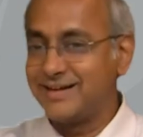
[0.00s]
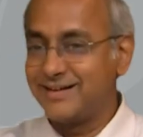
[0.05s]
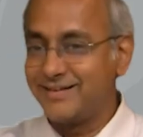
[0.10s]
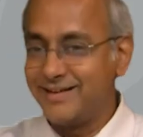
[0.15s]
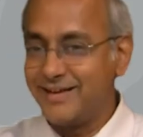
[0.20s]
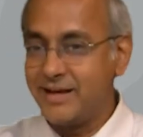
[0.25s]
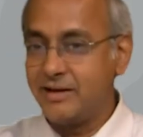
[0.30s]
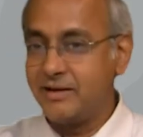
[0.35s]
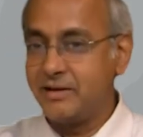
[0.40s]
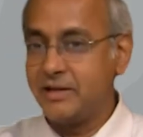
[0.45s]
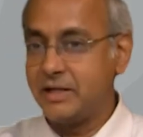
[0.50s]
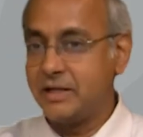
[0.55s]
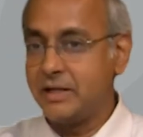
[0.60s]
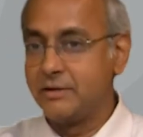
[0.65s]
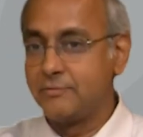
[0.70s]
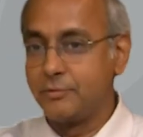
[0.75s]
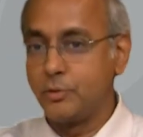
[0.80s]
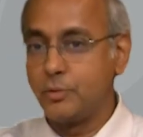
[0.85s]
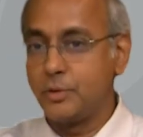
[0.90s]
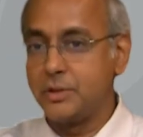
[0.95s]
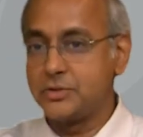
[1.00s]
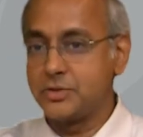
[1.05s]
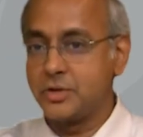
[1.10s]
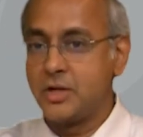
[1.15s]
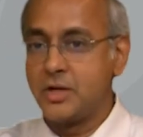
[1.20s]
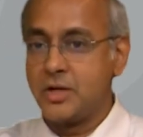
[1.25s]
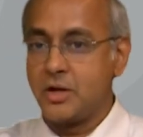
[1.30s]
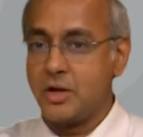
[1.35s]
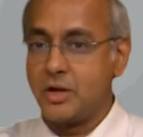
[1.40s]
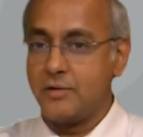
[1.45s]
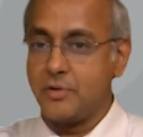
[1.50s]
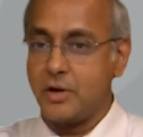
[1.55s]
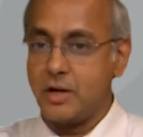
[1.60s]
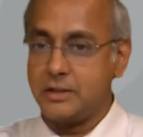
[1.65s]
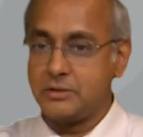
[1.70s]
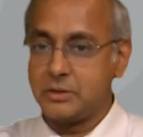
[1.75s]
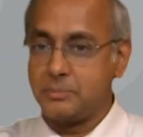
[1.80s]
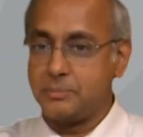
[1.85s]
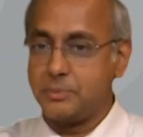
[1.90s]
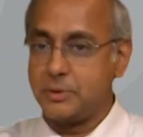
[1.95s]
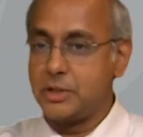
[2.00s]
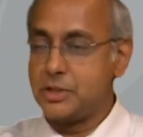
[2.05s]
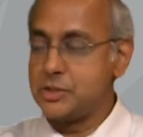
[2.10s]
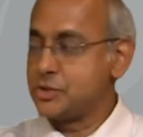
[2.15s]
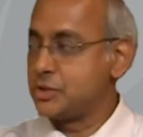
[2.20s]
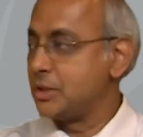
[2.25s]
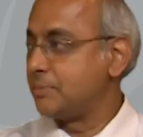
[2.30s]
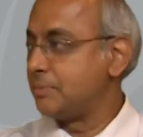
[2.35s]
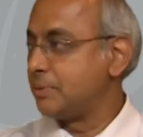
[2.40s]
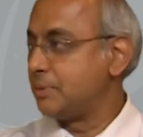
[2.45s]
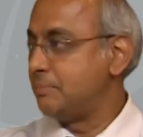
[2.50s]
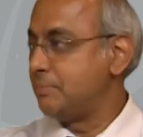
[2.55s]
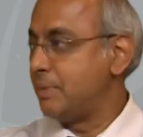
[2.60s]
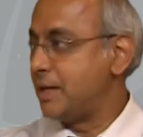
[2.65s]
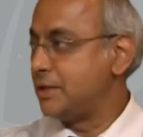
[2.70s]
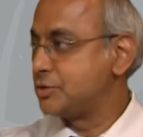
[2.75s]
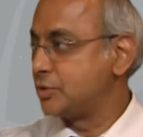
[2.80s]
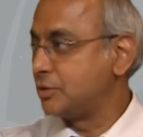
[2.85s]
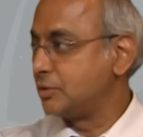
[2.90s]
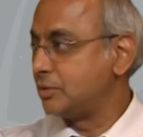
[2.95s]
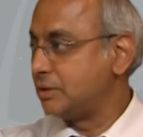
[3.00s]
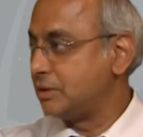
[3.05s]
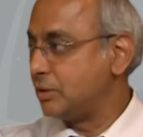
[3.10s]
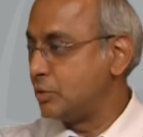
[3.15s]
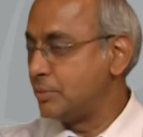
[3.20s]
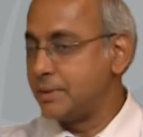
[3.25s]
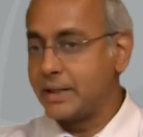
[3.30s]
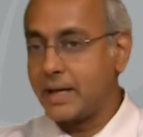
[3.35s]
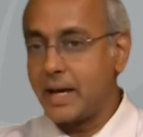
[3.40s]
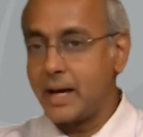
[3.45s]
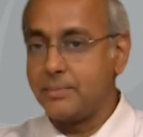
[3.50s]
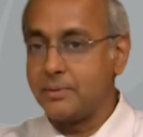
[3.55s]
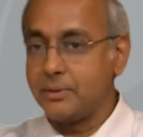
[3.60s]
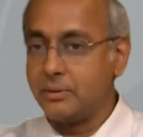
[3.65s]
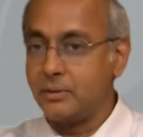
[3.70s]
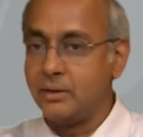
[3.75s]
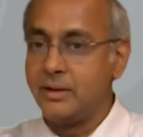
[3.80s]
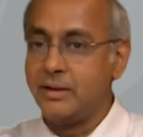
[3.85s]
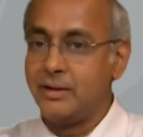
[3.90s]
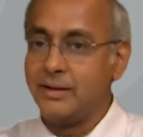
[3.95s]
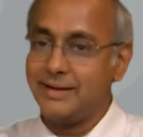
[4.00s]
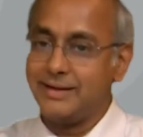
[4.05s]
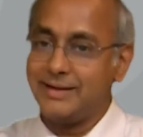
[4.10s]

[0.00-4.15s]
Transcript: clearly an influence of entrepreneurship based on human capital,